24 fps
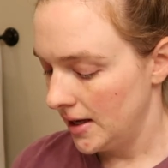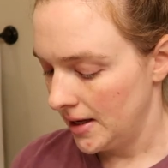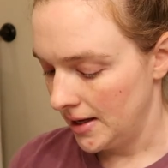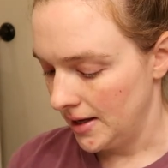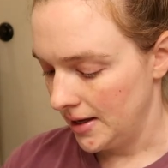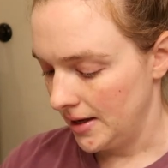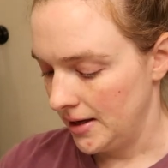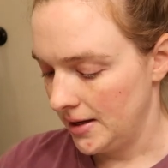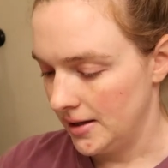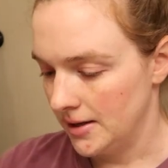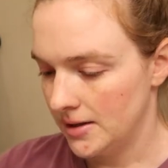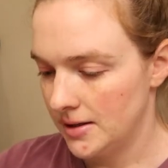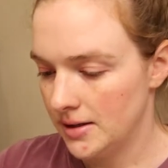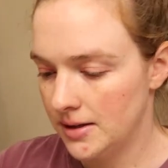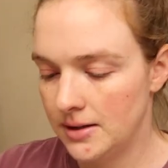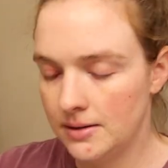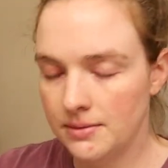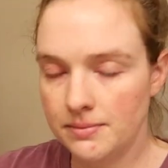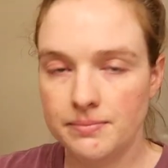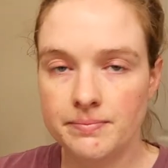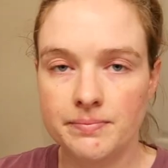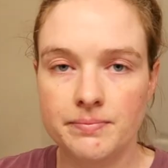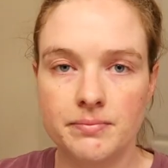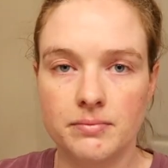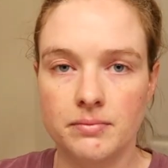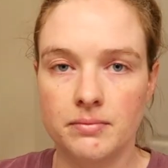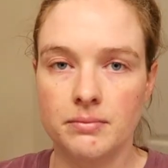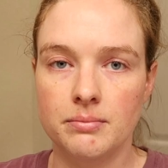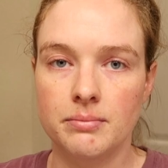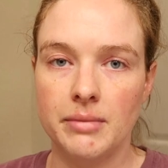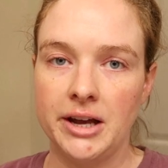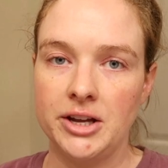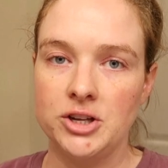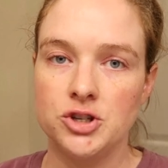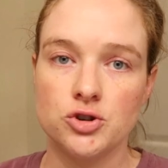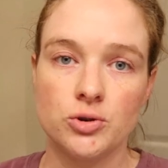in
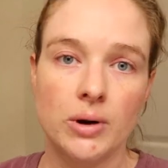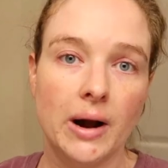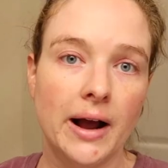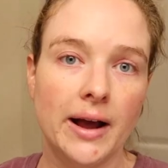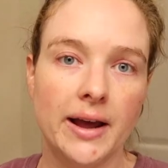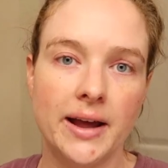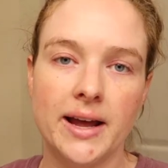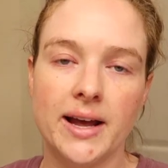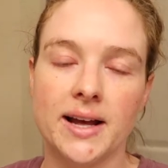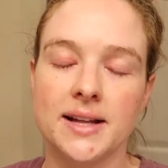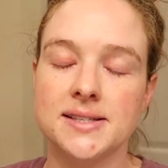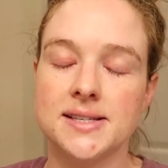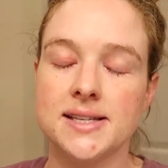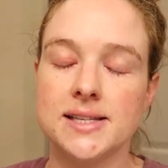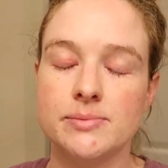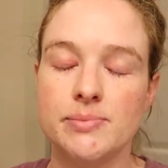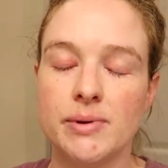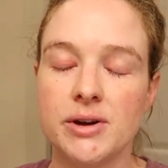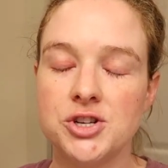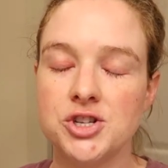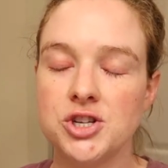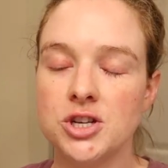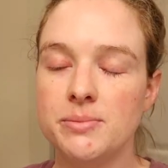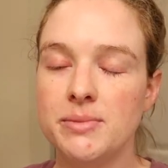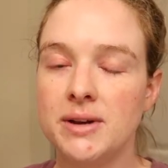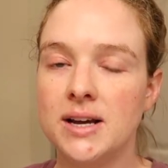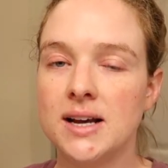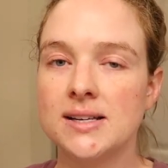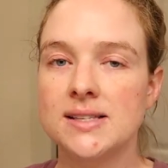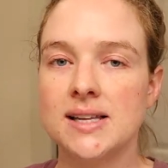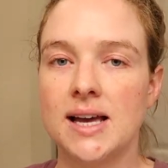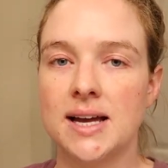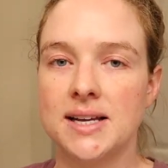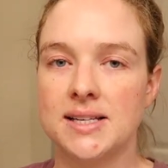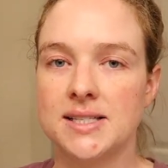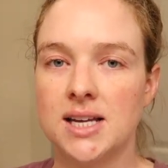my dry hands, especially because
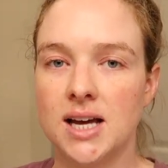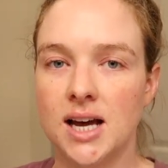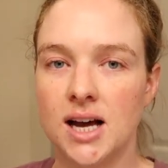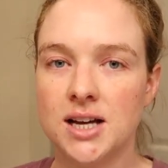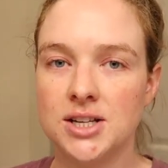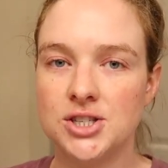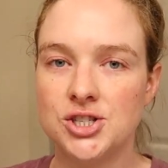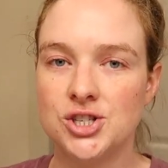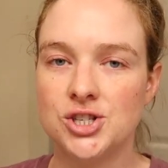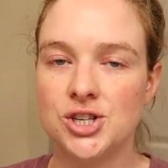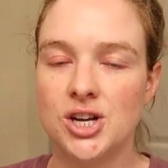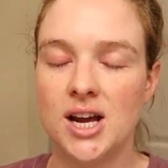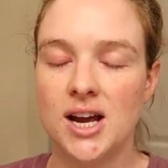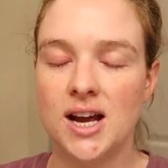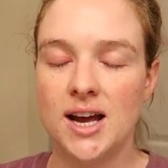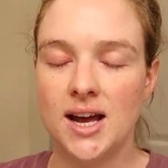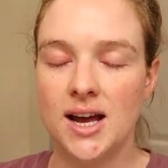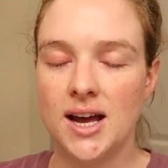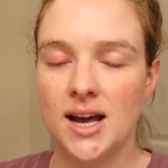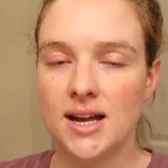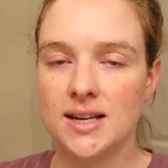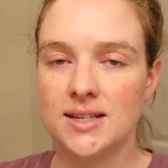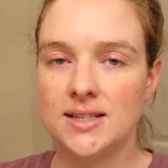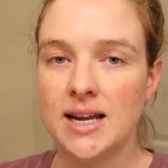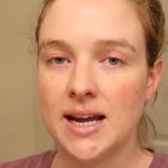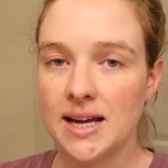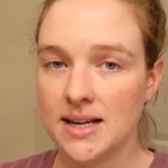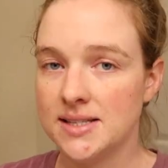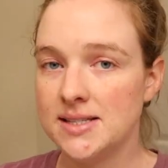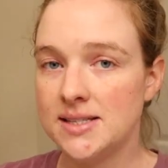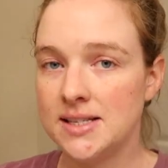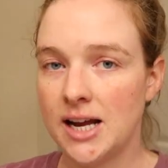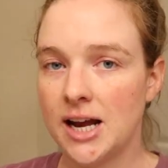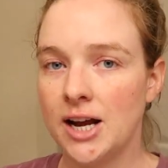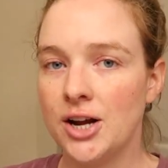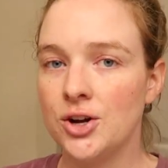I touch
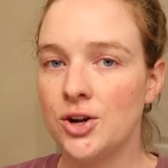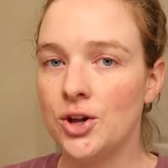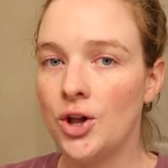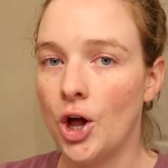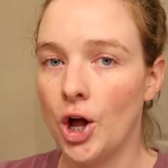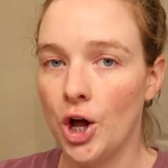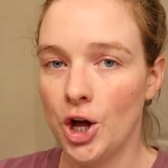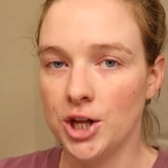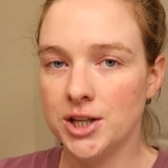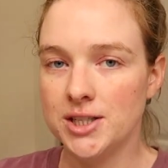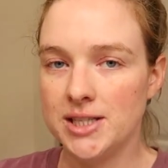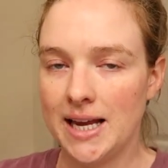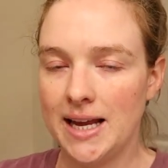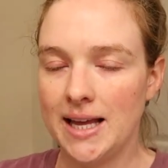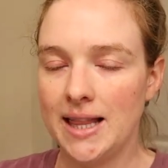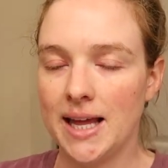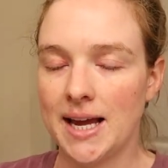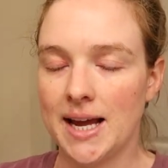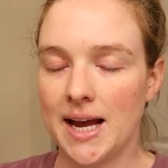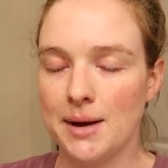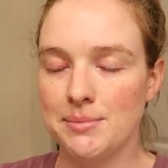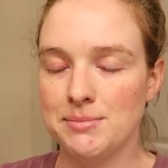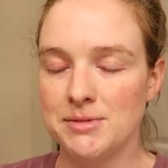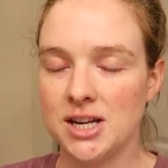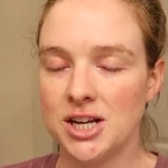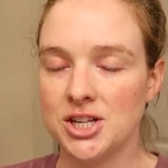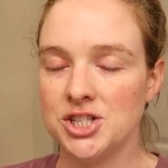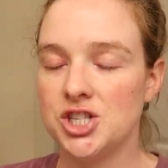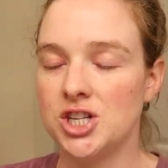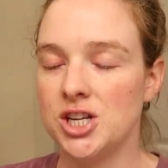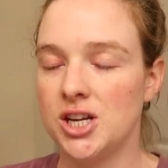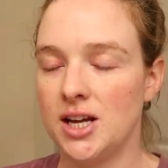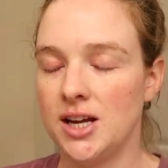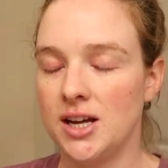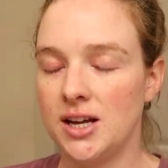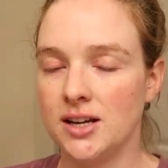textile all day. Like, I'm
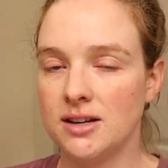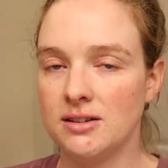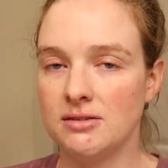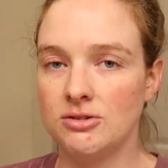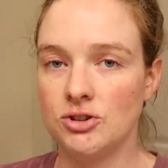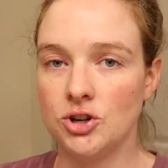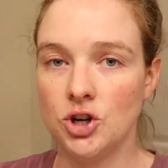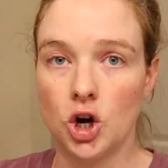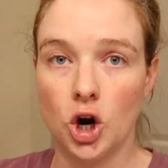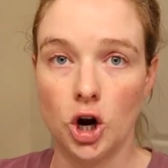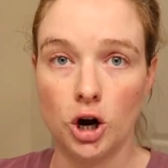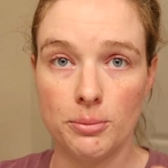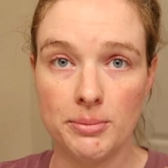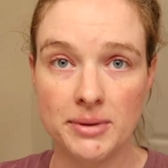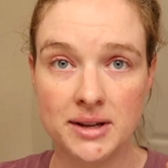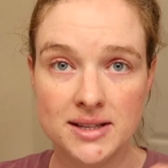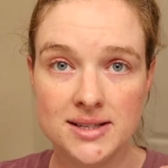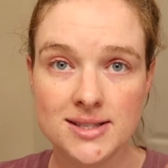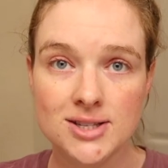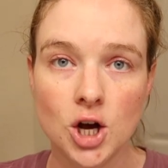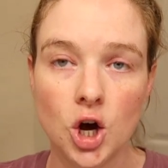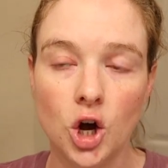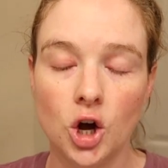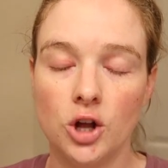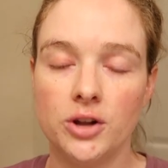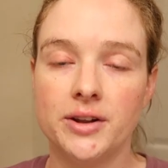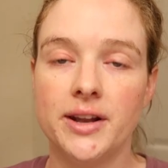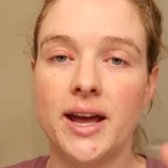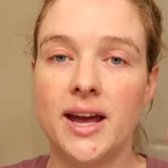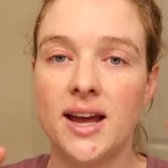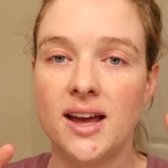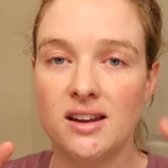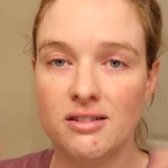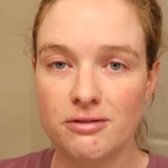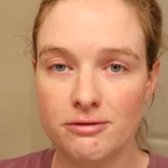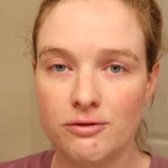touching garments all
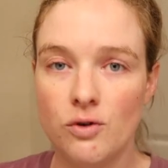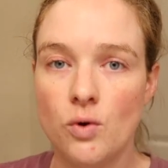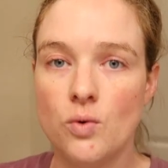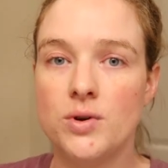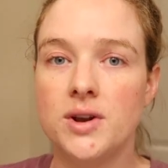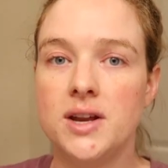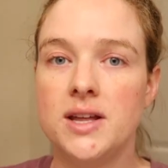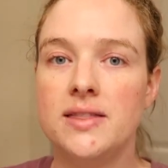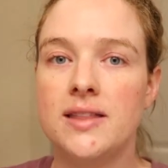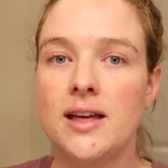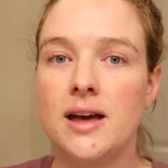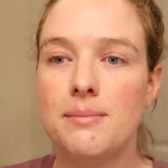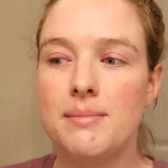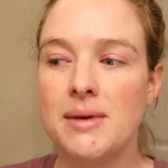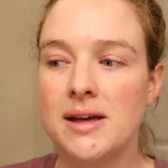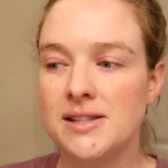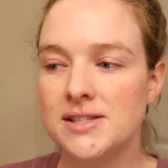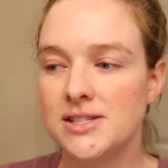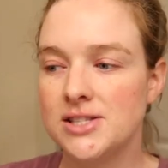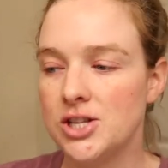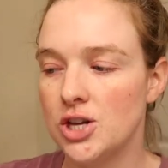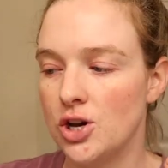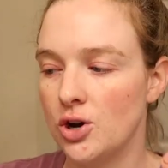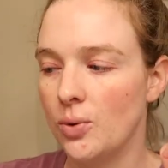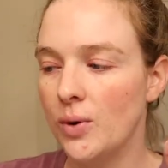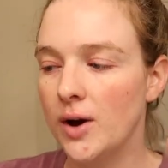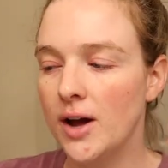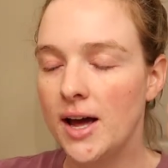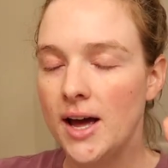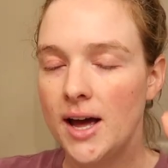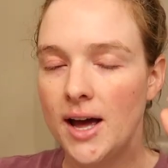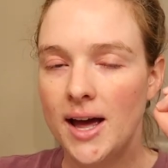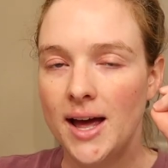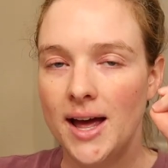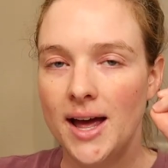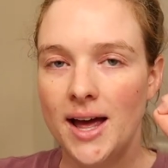day and folding them, and so
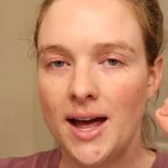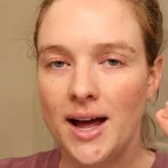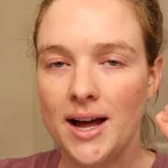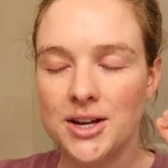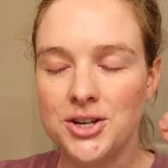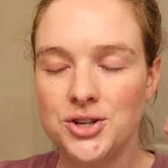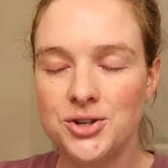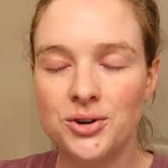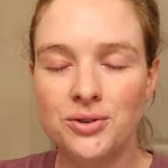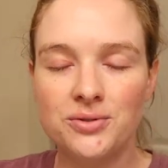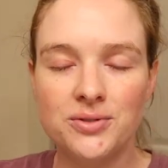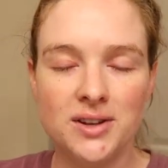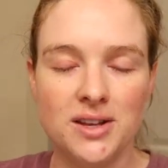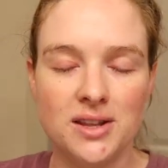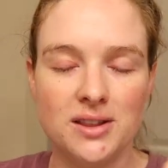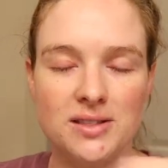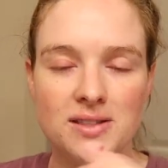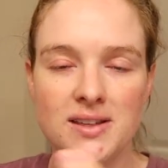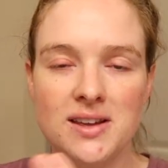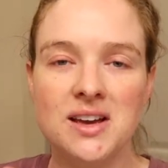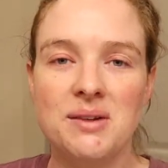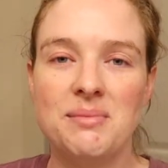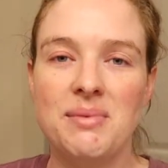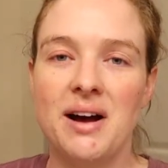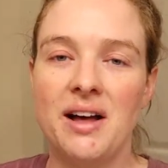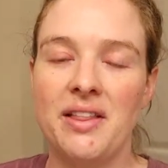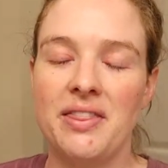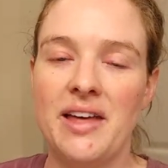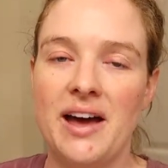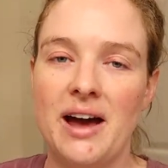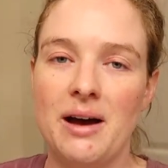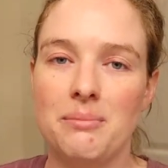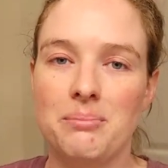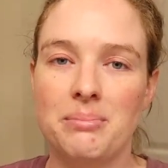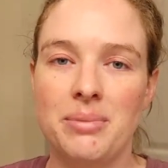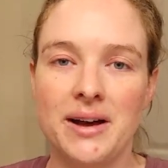you don't really think about
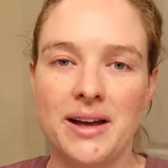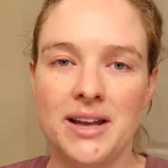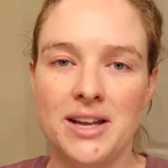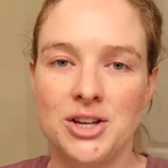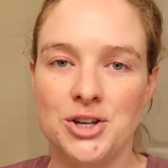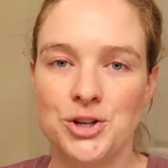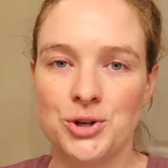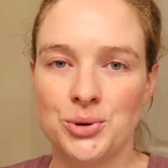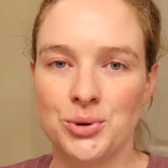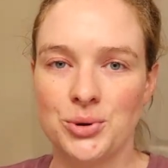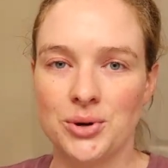that, but